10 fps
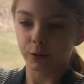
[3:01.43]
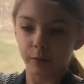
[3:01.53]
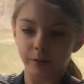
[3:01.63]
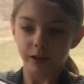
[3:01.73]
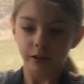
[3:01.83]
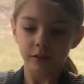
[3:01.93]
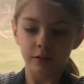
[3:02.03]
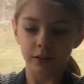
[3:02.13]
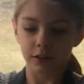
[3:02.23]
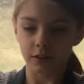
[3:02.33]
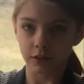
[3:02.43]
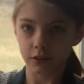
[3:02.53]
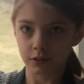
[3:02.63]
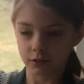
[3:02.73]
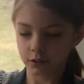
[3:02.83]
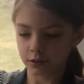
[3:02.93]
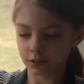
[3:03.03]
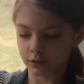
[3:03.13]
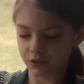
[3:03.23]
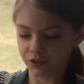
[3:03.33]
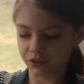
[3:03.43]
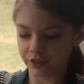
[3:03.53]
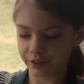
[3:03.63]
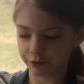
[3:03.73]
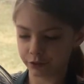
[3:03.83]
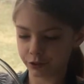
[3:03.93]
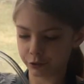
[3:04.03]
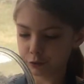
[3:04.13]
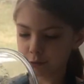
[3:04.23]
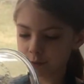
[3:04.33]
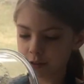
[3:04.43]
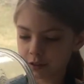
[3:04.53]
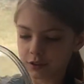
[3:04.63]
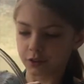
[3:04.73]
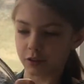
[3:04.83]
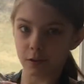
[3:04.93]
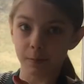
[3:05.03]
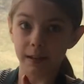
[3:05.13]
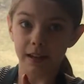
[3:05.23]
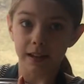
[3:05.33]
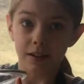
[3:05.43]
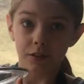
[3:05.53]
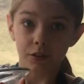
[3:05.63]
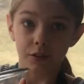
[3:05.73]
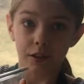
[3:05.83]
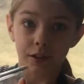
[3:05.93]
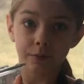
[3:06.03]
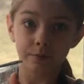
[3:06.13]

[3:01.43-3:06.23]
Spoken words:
them in like this, down low. So the bananas are in.